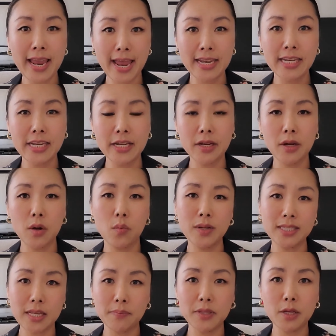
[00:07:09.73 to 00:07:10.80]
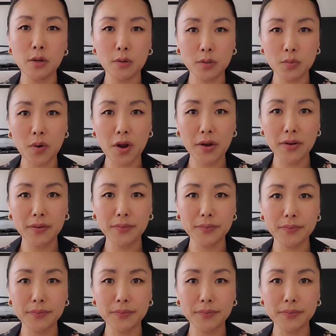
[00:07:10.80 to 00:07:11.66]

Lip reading: ending when something goes wrong.